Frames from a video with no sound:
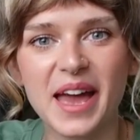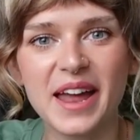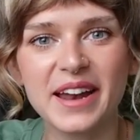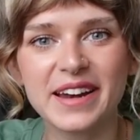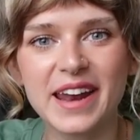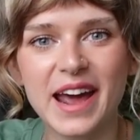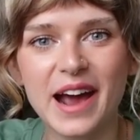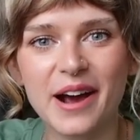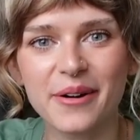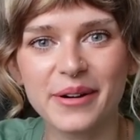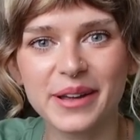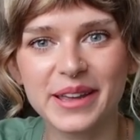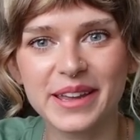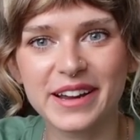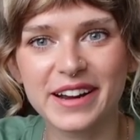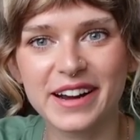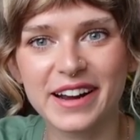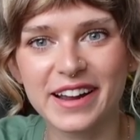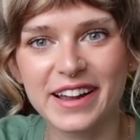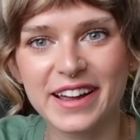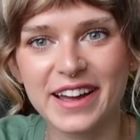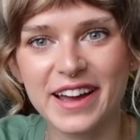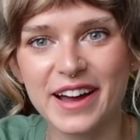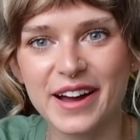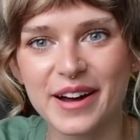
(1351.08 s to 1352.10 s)
And now here
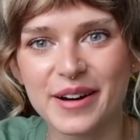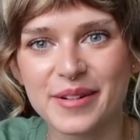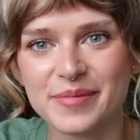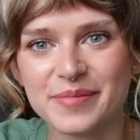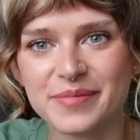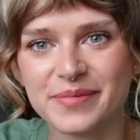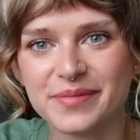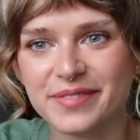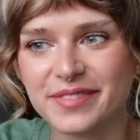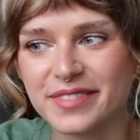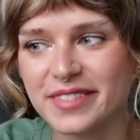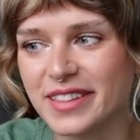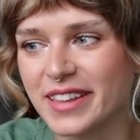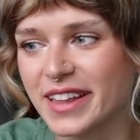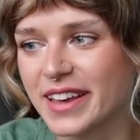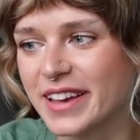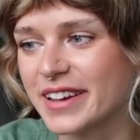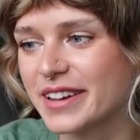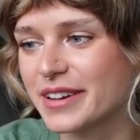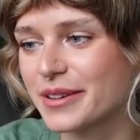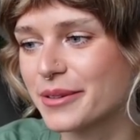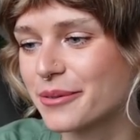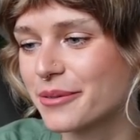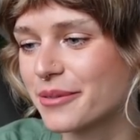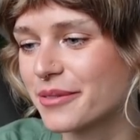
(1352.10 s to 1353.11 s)
I am.
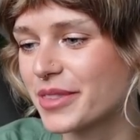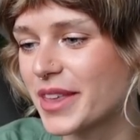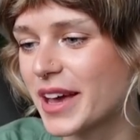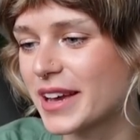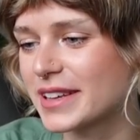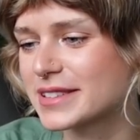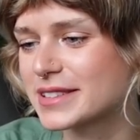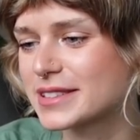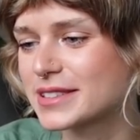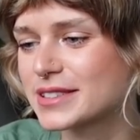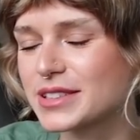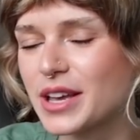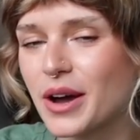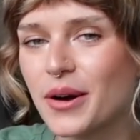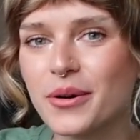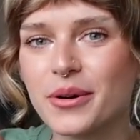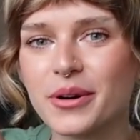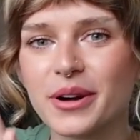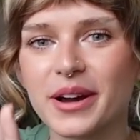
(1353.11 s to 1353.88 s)
Like, that's so